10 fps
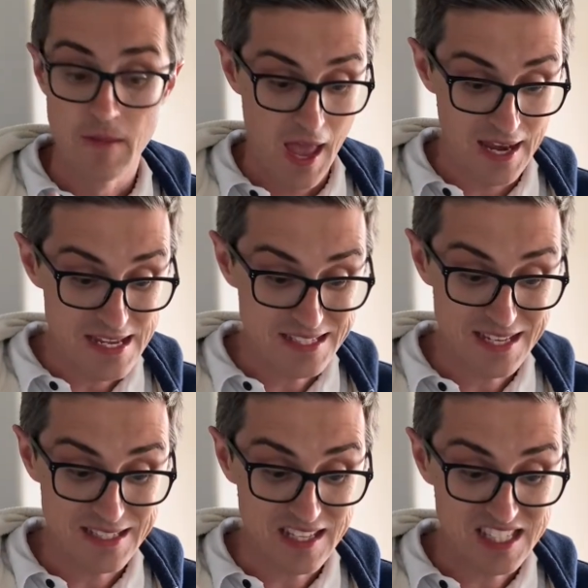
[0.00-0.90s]
And he
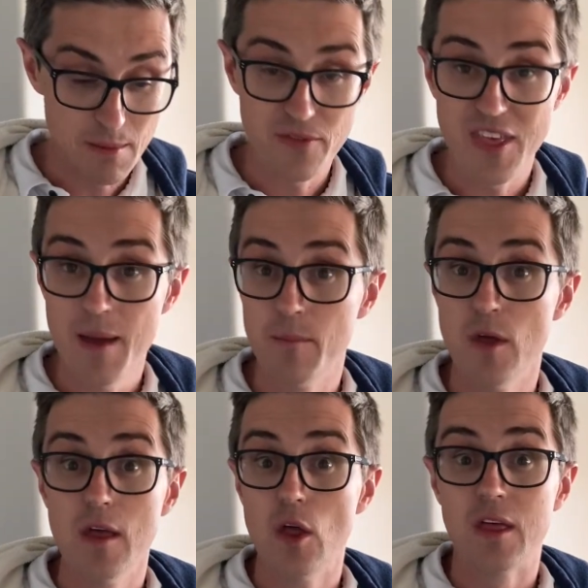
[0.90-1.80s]
says that some of them,
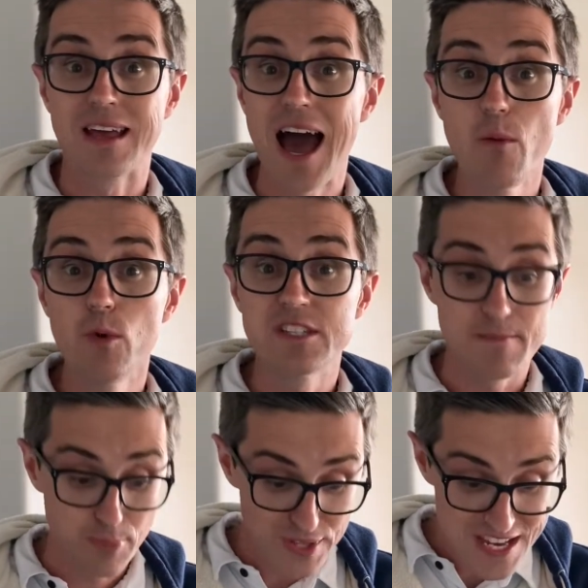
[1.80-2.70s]
God
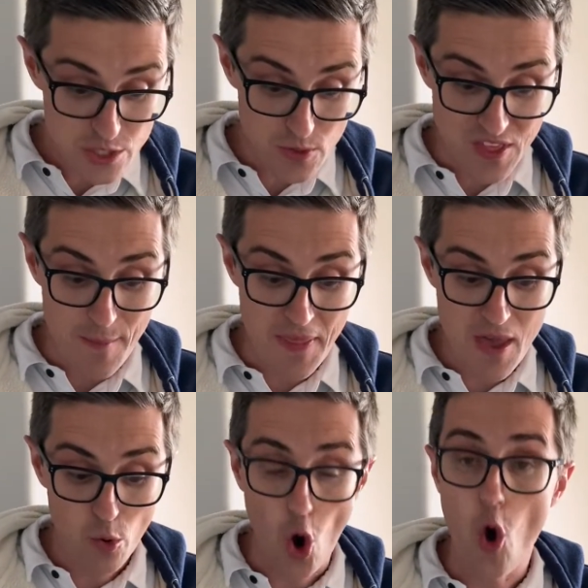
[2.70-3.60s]
wasn't pleased with them, and they
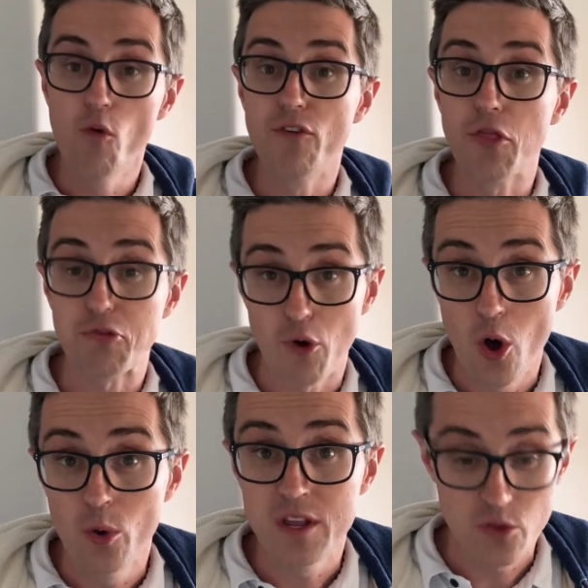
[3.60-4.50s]
were
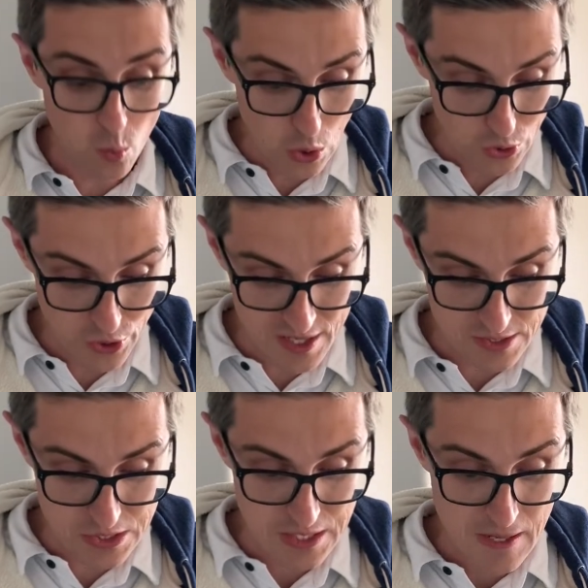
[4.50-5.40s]
overthrown in the
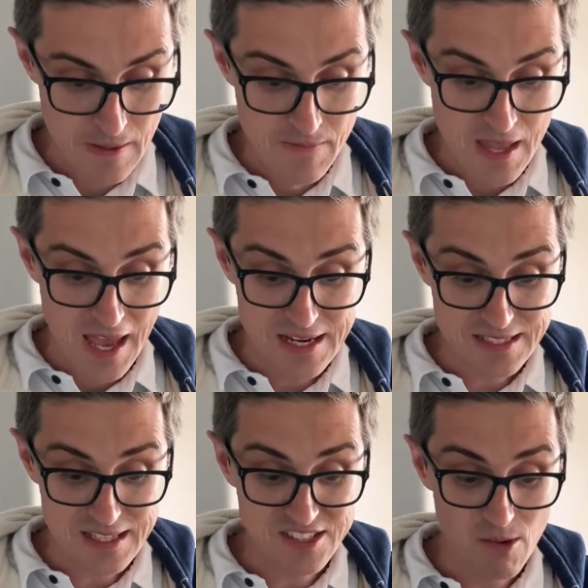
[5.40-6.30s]
wilderness. And he
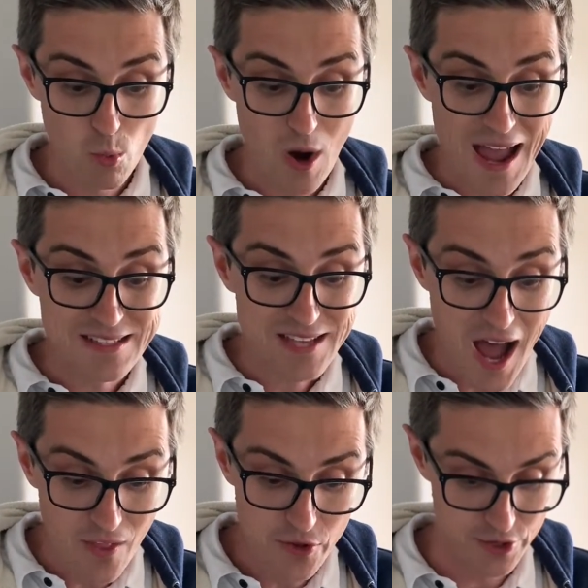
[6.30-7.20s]
says some were
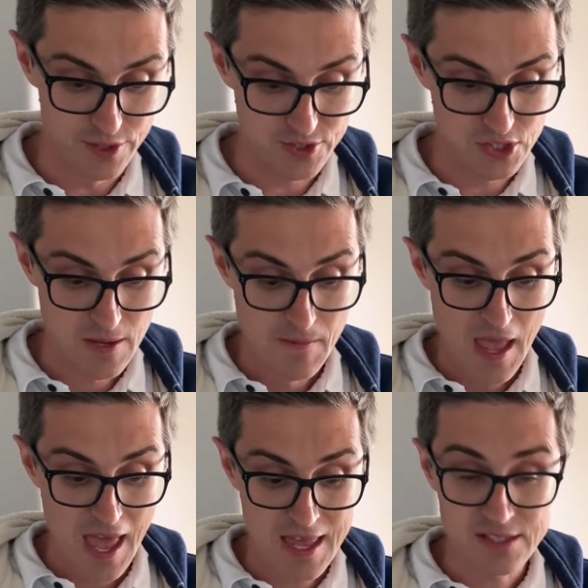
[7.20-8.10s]
idolaters.
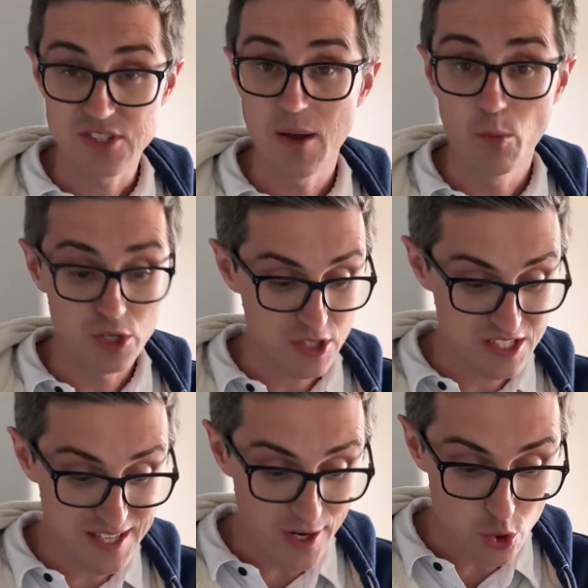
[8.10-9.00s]
And some were
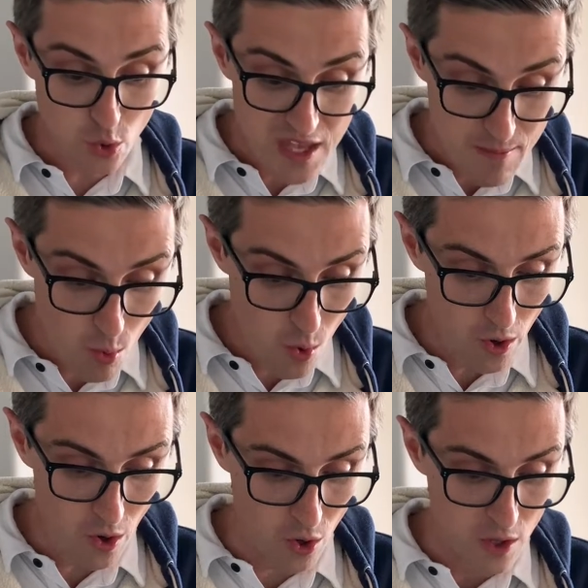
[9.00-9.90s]
sexually
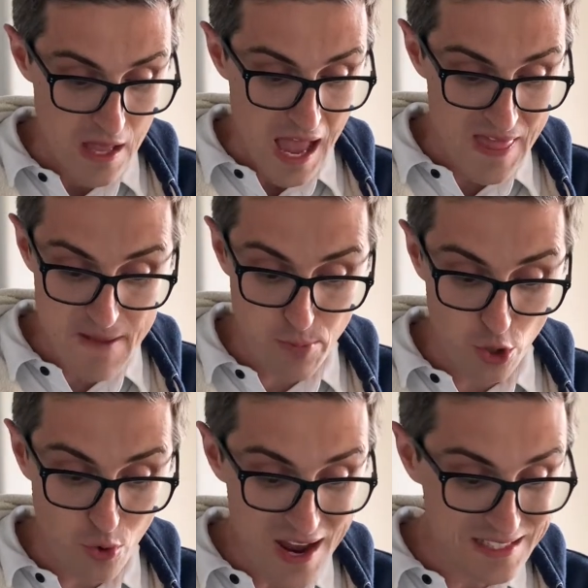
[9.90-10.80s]
immoral, and they put
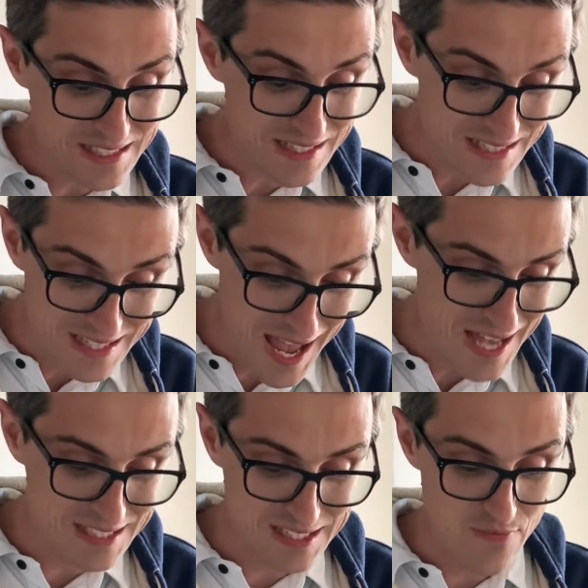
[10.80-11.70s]
Christ to the
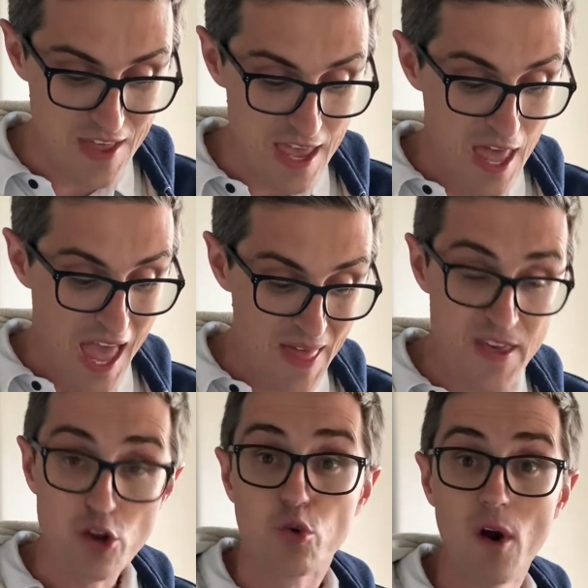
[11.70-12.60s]
test, and they
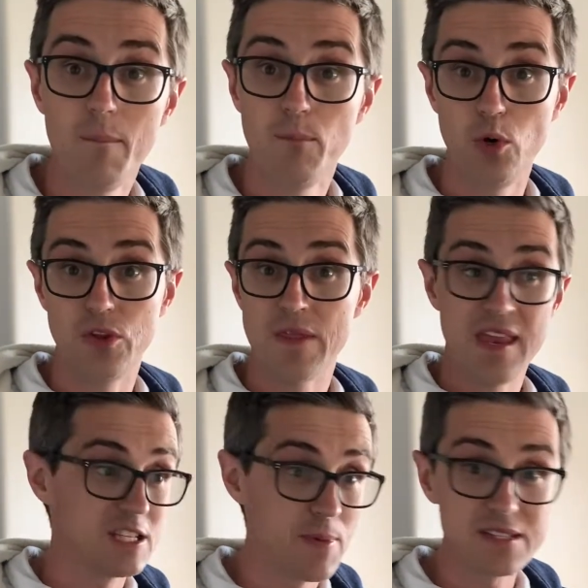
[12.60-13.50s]
grumbled. And then
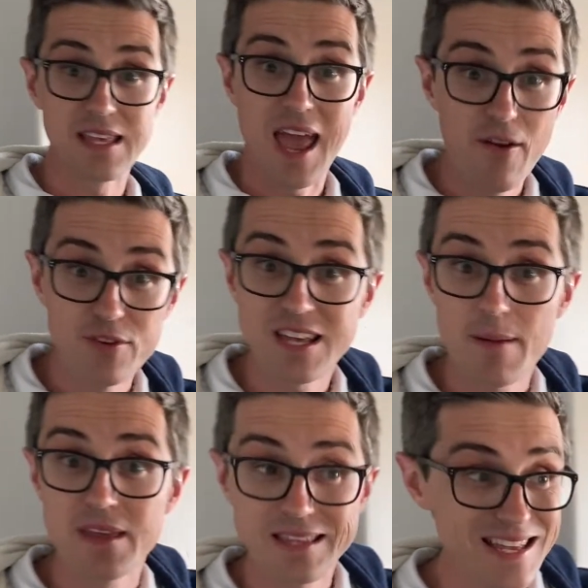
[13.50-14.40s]
it's basically every time
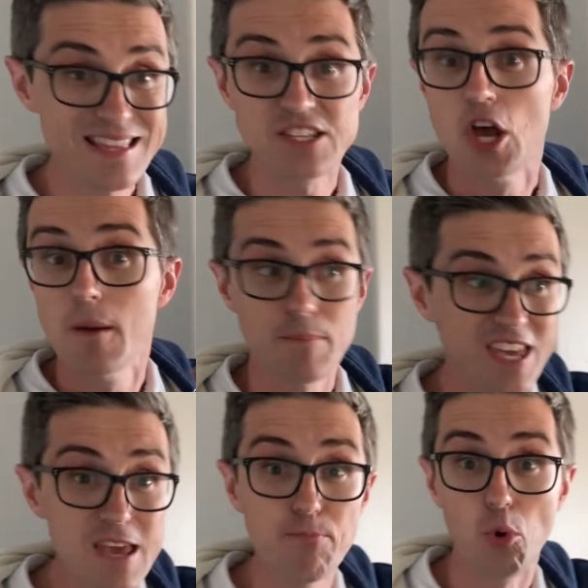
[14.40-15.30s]
they did this,
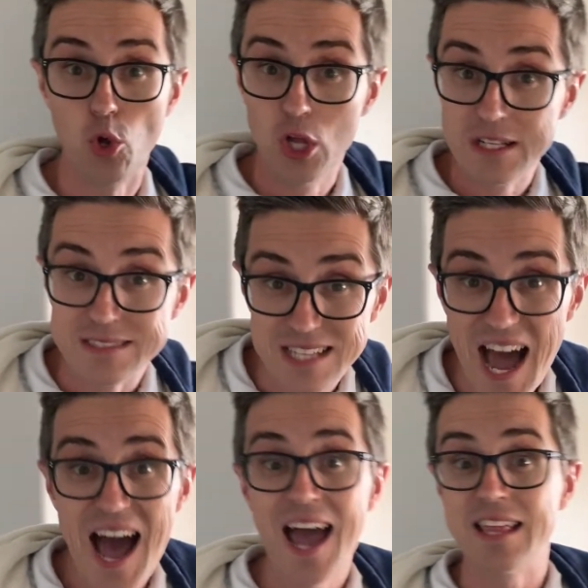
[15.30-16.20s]
people
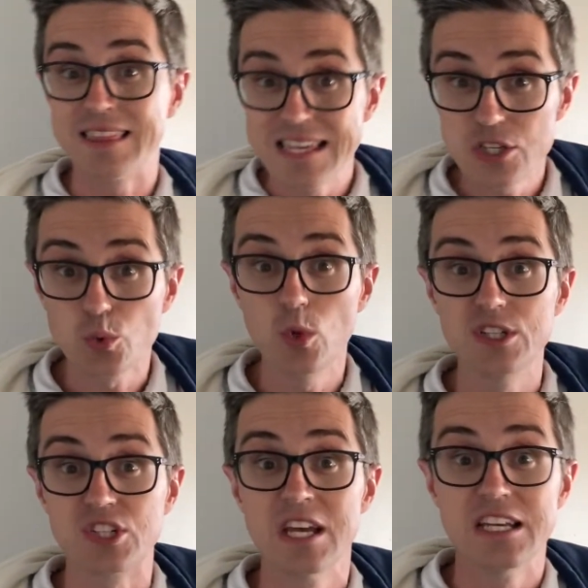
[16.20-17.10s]
died. This
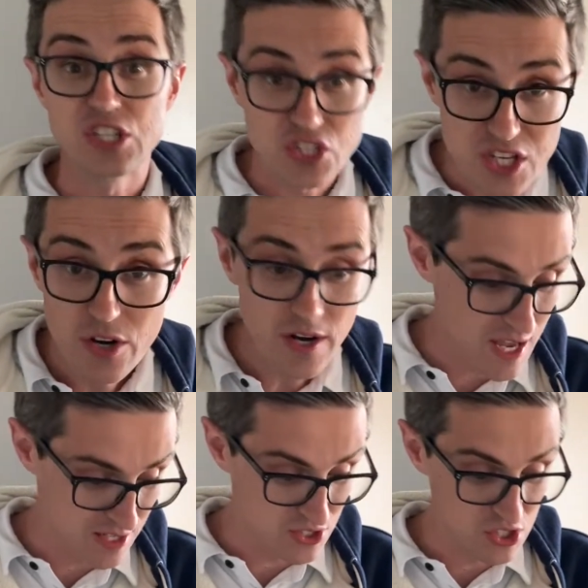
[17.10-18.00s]
was
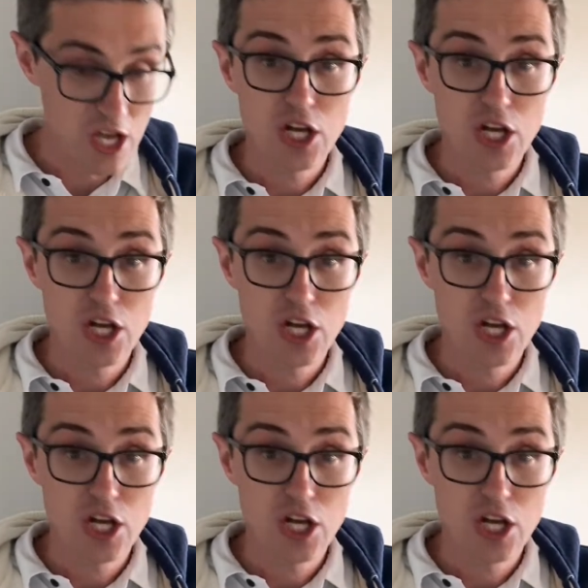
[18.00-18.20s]
serious.